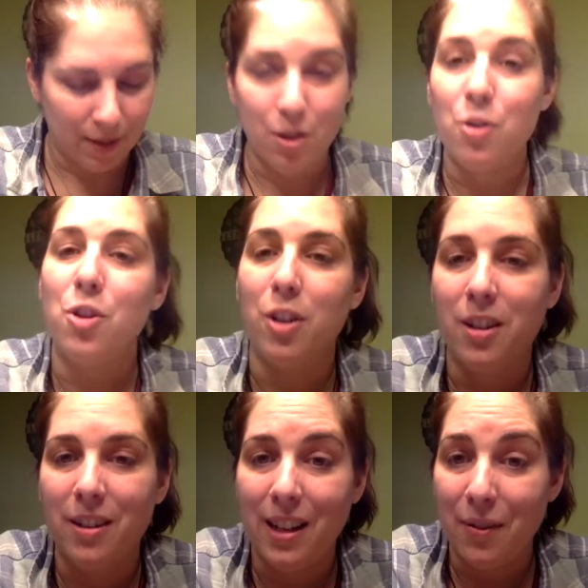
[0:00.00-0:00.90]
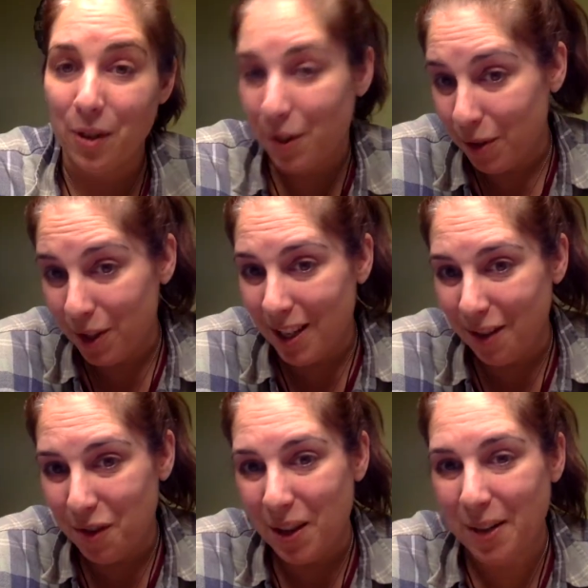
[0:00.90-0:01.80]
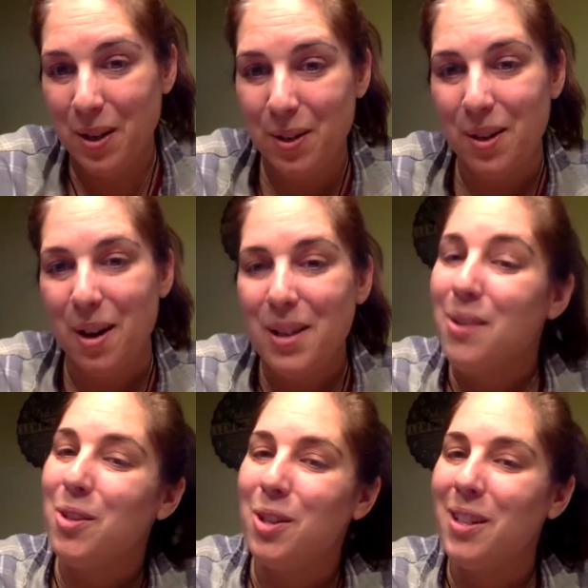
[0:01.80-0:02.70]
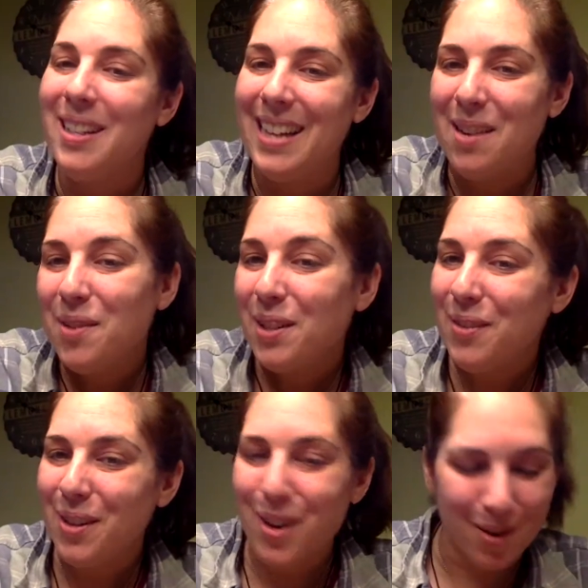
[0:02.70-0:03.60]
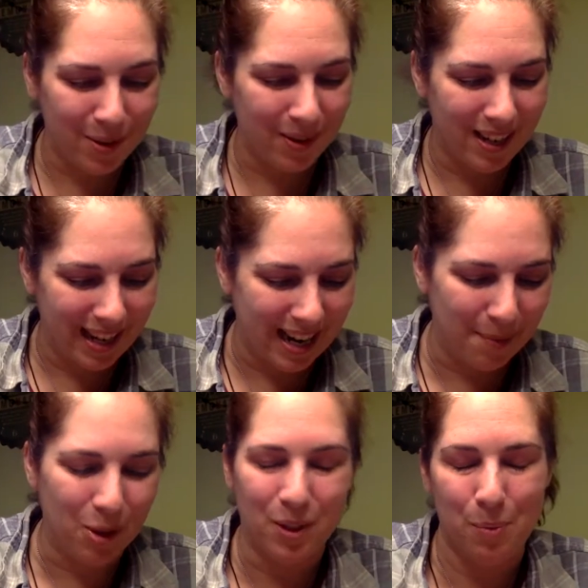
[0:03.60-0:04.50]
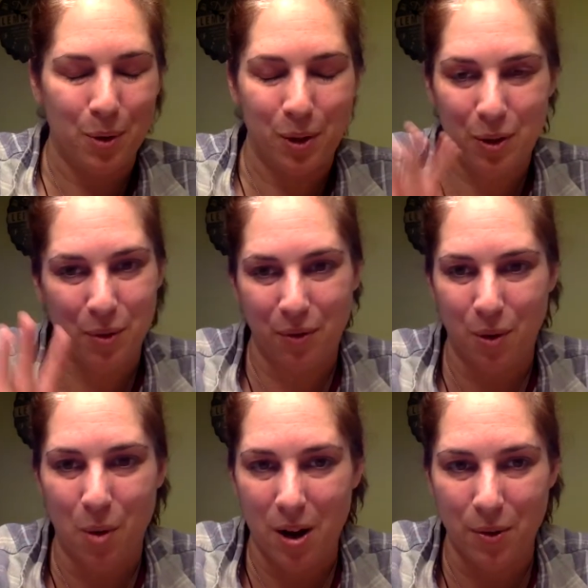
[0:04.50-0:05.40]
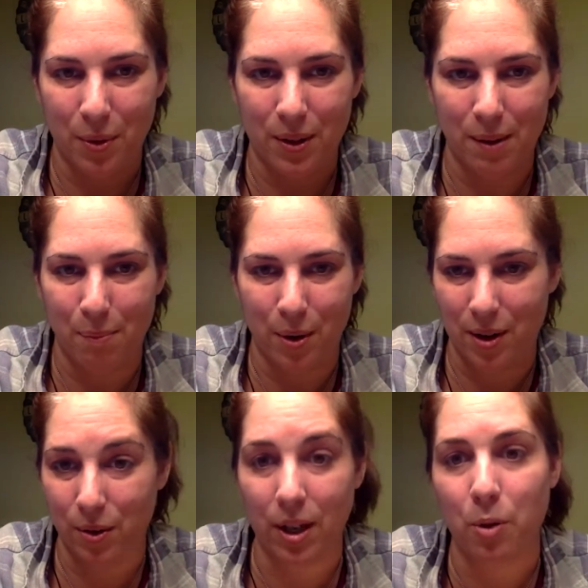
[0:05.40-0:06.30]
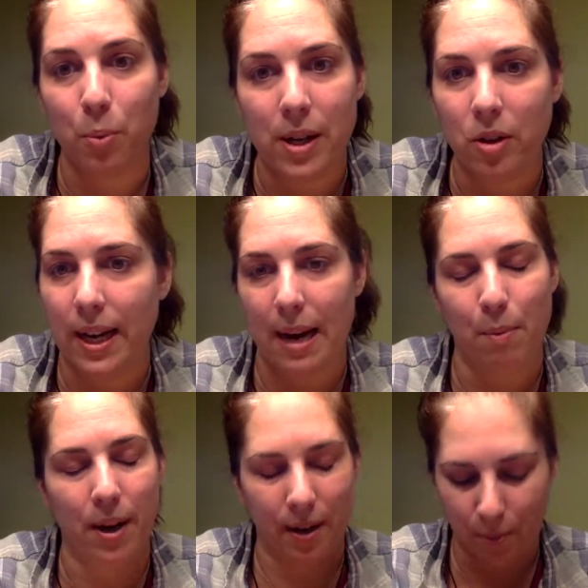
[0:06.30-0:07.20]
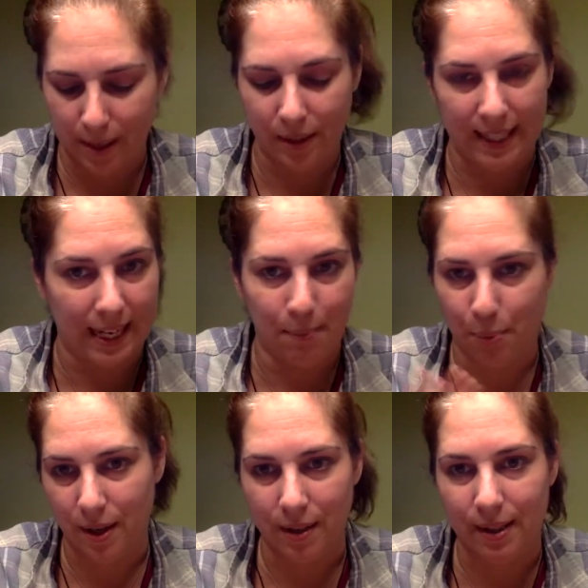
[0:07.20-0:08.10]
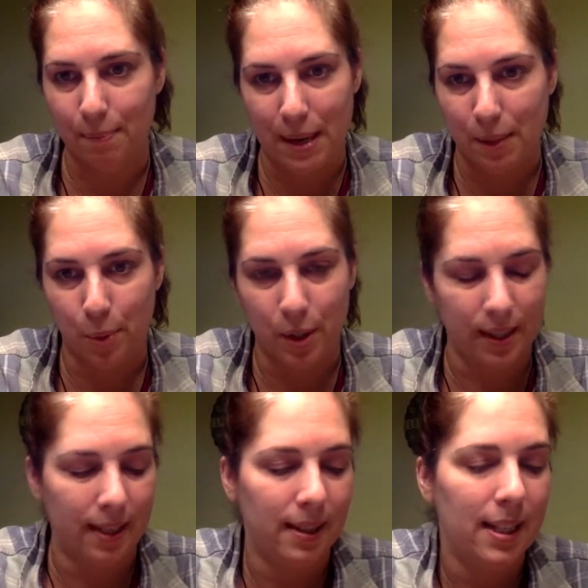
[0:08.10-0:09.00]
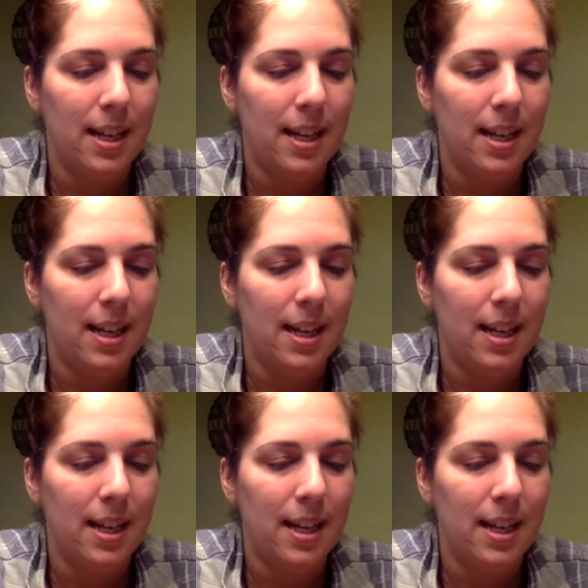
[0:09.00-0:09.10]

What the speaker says: you should, if you're interested, if you like what you saw, you should get one of your own. And I'm sure someone will do a full walkthrough at some point who's got a real camera and a real setup where it makes more sense.